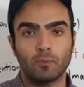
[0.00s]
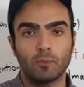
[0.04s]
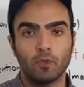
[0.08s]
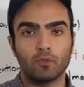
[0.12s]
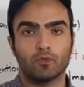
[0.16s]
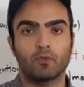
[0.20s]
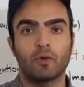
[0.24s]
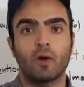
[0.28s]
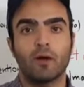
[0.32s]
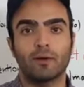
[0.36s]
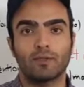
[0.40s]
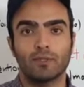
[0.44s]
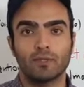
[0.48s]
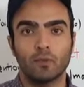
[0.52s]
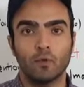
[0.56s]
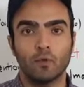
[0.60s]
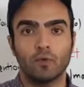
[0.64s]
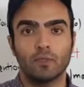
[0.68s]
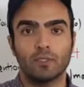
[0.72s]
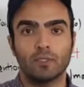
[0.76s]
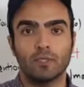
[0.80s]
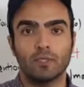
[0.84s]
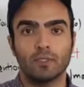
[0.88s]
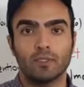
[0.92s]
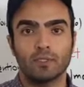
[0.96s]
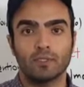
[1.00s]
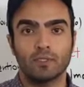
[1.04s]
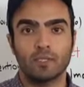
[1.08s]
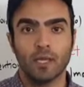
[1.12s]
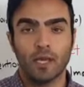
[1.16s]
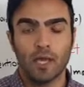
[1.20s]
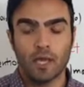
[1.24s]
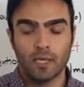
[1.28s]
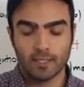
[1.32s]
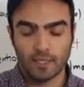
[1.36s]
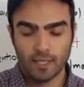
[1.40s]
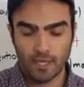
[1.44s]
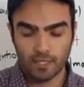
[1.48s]
your target audience,
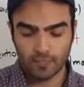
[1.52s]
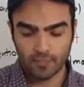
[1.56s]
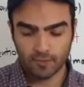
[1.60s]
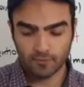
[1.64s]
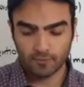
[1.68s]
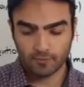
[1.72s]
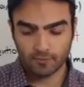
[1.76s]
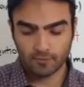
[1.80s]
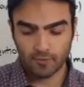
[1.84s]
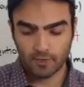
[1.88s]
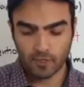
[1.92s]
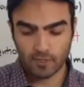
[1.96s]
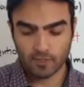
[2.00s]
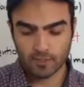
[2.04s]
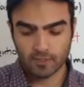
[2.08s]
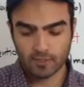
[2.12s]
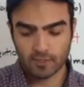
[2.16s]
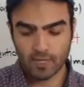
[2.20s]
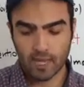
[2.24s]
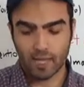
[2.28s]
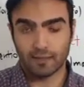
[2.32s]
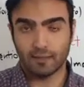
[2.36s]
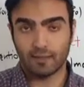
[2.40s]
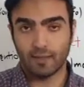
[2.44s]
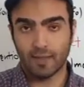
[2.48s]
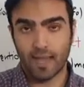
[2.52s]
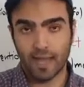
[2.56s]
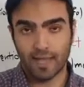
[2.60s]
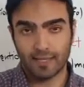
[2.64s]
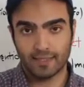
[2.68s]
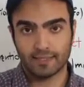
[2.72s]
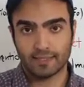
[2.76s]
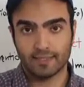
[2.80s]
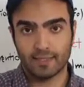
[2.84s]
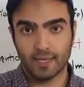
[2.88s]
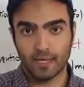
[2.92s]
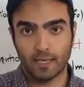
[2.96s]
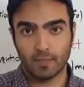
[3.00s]
getting first and
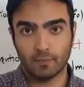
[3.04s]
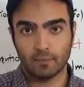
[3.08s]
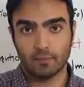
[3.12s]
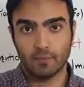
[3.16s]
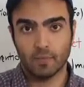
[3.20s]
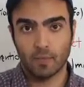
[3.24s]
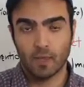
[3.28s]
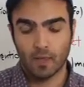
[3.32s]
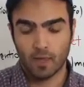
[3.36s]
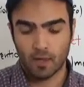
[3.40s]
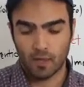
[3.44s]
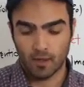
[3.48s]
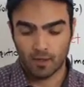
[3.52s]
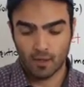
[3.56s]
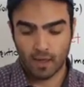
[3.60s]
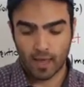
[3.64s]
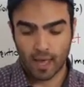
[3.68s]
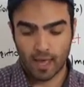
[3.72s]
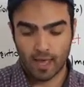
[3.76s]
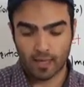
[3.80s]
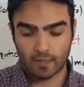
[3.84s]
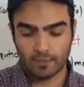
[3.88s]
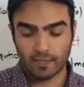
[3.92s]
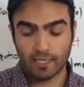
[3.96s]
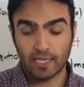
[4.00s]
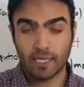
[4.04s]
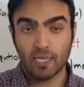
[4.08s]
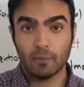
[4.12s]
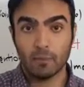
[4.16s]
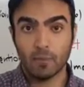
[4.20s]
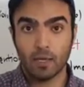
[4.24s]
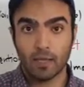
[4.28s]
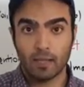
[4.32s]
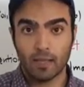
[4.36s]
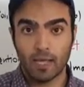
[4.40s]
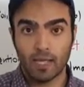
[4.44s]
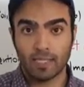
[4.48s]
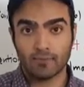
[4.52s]
last name and
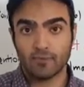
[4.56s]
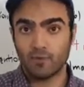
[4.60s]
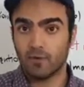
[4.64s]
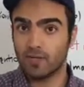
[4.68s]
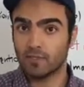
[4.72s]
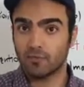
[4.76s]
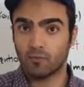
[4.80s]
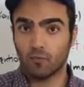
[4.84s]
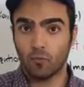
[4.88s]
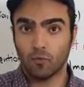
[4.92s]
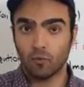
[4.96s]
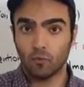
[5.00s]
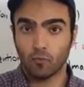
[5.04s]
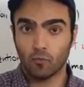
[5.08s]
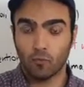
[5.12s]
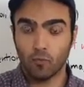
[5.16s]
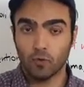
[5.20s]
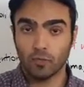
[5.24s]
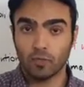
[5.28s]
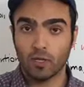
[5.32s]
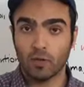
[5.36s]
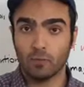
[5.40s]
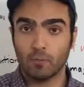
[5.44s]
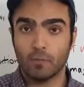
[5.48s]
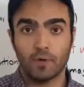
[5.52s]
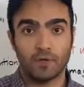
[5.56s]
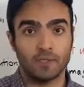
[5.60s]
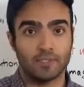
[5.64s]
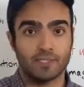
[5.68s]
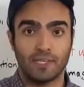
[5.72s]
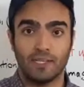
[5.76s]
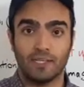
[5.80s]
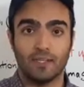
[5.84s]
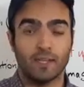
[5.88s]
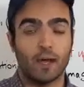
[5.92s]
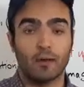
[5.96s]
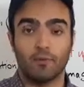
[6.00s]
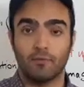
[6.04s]
email as well as phone number is
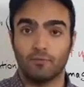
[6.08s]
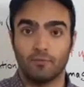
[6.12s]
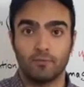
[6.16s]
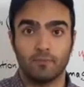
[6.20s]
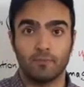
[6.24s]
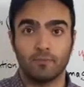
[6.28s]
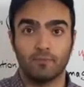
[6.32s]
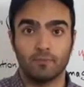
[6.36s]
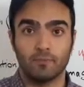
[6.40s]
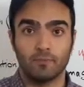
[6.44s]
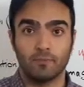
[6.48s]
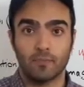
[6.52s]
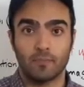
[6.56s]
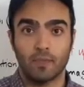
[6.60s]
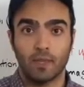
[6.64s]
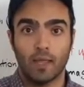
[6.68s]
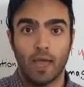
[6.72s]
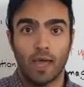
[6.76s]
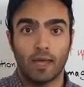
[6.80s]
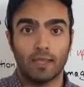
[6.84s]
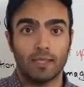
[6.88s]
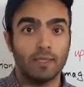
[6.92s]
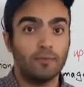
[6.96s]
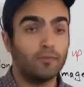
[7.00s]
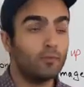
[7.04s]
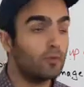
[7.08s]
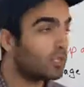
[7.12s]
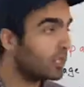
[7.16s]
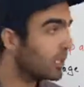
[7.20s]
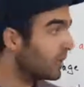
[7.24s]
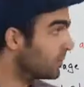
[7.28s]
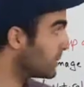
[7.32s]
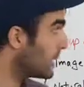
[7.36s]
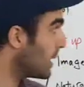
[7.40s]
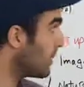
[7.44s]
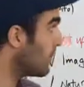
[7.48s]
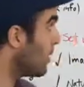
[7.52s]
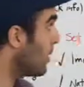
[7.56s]
enough. And if you
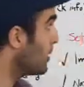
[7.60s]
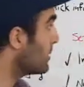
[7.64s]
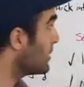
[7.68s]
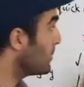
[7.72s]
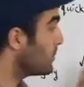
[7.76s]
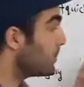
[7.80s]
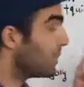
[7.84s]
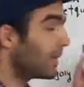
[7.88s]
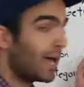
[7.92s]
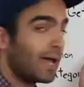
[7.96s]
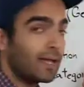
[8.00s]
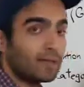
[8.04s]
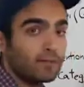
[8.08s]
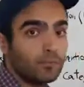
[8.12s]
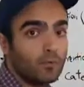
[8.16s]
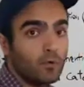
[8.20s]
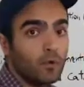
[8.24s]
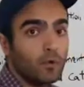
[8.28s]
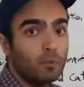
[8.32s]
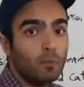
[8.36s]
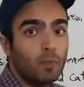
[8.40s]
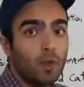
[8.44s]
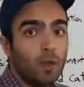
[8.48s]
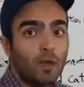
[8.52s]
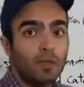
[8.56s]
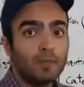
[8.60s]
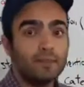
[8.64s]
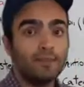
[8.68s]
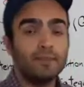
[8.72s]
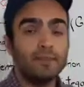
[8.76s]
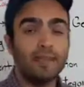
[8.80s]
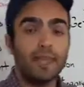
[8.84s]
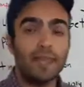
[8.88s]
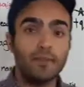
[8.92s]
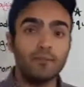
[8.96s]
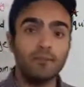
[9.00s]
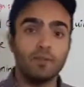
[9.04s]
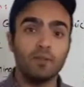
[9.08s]
keep them on the platform,
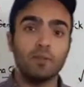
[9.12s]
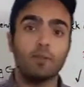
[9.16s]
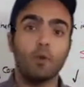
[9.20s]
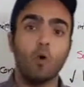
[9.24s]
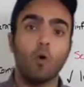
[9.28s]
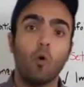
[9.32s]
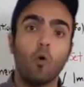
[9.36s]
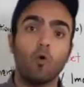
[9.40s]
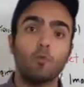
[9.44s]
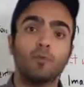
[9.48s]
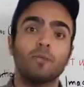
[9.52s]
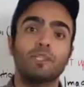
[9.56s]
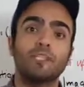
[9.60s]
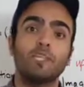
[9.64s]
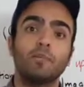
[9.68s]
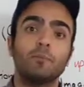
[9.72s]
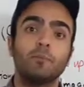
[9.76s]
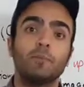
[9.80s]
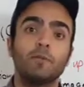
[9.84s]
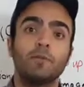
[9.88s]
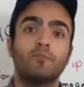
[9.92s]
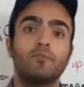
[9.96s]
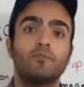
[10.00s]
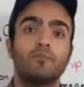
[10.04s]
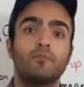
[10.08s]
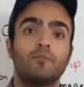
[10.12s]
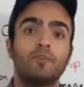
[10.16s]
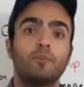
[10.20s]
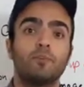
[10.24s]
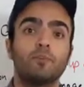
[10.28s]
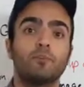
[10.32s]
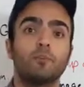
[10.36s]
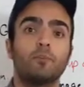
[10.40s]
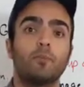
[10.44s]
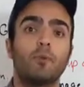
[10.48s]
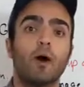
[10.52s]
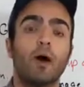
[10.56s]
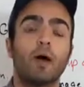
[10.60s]
they will already be
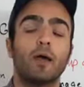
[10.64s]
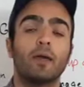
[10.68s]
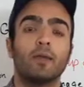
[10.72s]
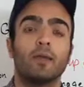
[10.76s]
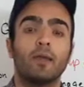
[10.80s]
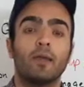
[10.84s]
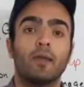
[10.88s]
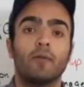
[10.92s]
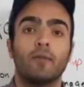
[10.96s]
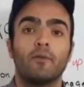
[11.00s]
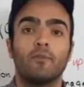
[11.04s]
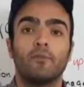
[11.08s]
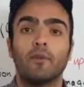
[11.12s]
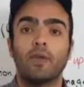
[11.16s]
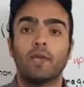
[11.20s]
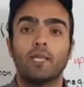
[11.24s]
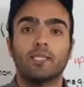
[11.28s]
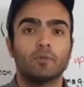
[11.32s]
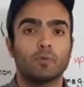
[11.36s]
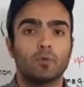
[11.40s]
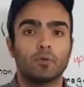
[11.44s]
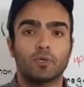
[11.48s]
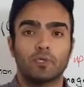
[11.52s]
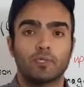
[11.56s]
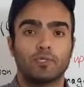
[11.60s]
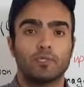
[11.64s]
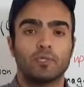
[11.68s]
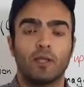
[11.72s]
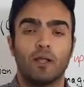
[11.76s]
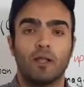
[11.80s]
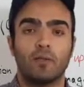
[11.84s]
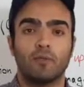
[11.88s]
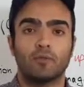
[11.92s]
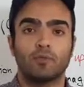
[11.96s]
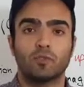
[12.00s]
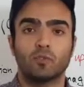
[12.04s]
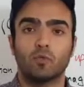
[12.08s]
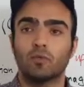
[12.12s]
filled by Facebook
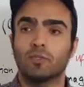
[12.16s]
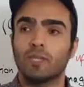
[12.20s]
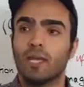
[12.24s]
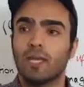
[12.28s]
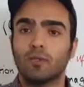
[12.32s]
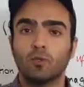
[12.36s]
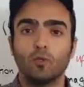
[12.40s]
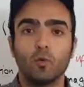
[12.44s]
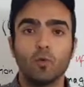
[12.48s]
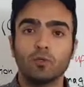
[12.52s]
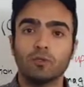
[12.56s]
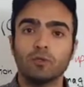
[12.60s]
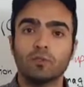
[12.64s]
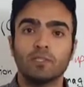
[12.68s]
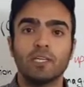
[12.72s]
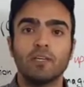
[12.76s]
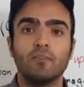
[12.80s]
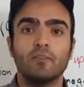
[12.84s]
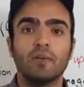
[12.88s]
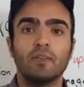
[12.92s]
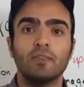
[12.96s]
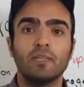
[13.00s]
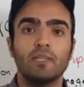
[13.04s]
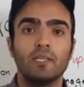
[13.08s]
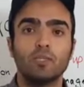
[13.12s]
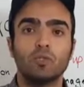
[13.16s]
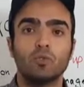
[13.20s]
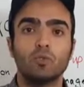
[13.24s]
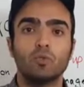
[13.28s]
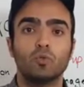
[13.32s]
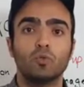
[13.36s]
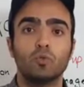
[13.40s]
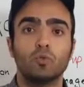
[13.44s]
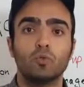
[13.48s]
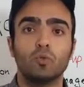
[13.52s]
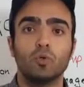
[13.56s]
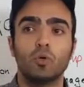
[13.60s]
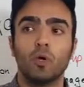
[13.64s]
itself. So they don't even need
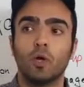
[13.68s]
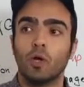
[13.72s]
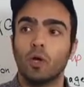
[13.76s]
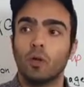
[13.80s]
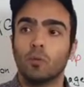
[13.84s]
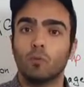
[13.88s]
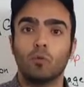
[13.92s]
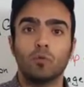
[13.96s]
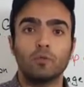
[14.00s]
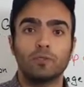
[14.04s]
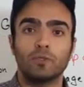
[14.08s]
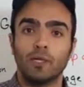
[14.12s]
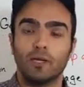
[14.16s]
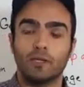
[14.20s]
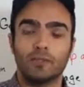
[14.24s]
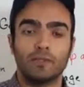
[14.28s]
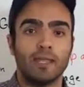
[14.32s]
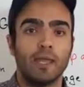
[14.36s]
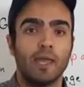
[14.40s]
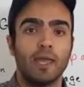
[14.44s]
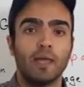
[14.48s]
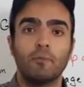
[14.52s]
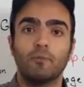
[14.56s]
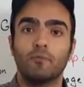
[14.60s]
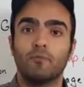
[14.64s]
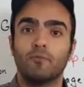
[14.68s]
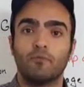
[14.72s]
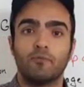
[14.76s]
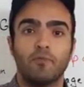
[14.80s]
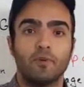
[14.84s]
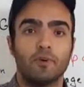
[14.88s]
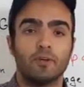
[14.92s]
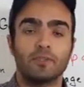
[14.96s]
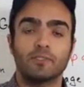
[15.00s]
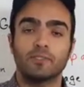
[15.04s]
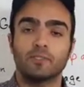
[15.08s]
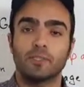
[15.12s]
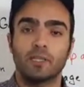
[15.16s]
to put their name,
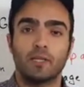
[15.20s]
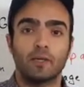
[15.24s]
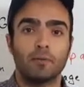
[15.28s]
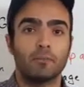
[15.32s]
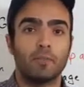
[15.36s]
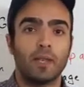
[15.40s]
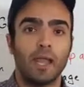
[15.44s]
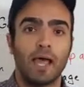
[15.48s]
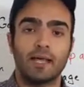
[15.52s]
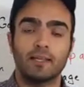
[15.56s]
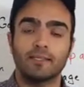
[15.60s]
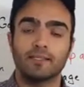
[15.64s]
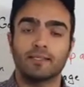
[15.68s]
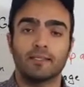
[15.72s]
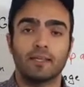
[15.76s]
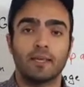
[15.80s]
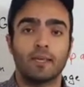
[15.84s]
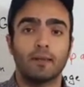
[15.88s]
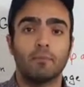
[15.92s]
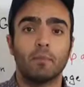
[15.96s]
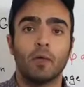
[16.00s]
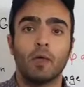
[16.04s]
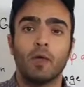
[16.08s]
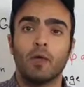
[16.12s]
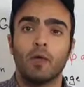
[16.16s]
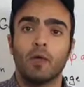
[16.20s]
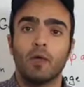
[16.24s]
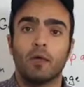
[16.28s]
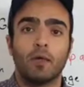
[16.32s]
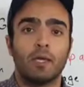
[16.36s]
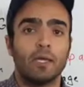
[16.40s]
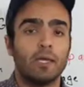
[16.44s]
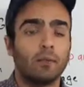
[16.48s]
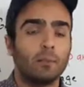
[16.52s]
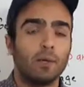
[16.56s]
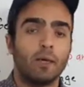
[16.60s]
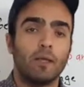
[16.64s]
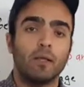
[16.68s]
first name, last name,
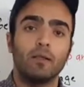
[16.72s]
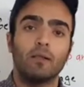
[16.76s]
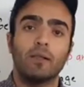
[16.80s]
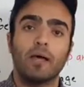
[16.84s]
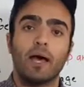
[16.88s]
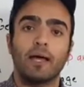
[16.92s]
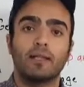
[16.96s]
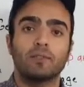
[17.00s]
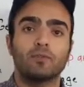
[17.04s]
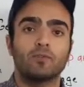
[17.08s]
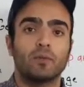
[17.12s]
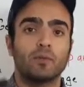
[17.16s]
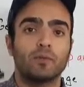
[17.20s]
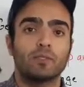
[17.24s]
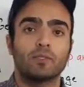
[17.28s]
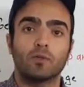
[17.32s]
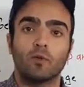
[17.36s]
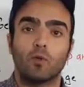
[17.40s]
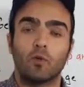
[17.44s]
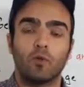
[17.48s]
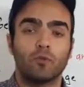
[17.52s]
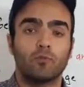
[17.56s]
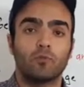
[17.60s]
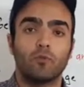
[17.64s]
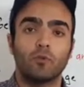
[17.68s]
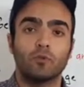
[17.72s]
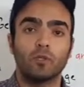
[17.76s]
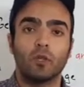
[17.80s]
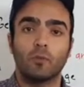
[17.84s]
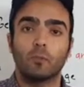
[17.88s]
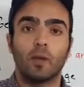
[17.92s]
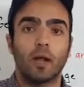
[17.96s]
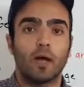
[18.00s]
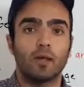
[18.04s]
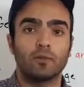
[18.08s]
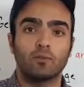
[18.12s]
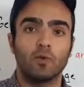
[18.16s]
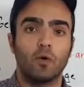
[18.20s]
email address, or phone number
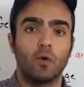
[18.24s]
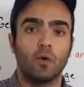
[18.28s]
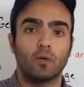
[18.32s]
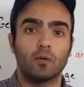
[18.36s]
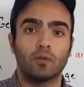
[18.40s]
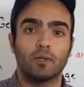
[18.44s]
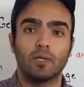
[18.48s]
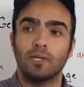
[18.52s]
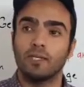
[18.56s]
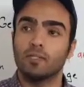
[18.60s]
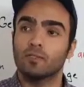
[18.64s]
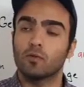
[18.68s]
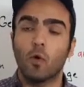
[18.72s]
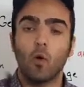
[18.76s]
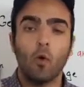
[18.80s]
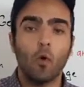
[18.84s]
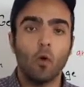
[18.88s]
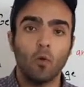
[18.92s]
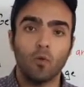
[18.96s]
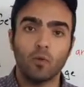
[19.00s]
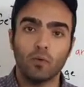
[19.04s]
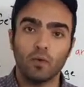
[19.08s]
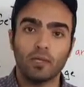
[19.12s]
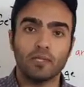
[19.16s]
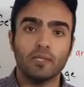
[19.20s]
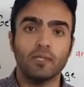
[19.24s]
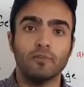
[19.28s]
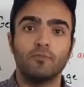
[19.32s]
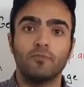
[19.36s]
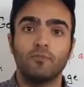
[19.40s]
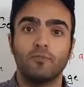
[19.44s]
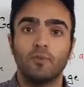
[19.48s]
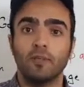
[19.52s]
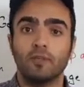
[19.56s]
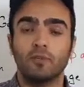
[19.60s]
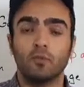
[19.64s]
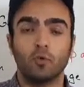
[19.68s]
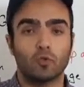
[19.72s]
at all. It's already
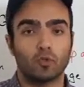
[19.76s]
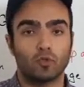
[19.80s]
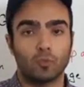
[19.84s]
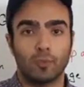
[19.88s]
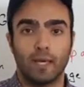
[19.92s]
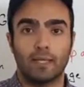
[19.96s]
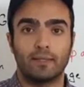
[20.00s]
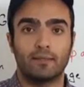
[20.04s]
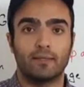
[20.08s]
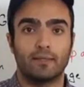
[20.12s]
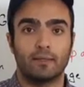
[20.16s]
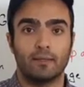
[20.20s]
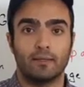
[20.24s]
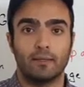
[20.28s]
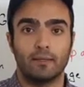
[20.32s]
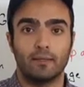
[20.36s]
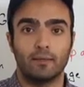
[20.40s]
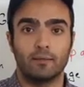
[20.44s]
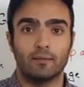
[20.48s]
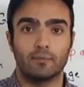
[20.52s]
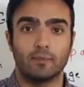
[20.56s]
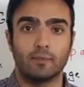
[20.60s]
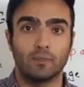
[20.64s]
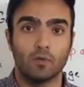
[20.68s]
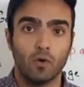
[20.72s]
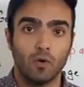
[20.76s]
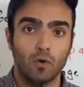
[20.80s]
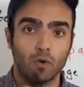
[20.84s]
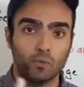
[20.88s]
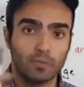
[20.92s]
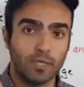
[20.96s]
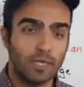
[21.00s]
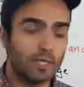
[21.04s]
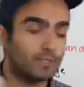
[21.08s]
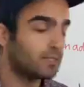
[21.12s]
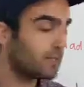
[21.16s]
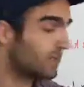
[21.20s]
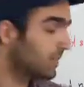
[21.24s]
filled automatically. So
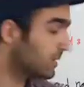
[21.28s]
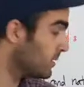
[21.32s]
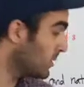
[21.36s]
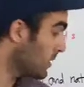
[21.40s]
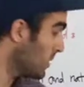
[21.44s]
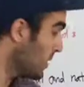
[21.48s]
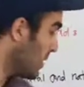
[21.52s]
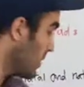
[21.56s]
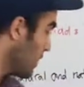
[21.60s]
that's it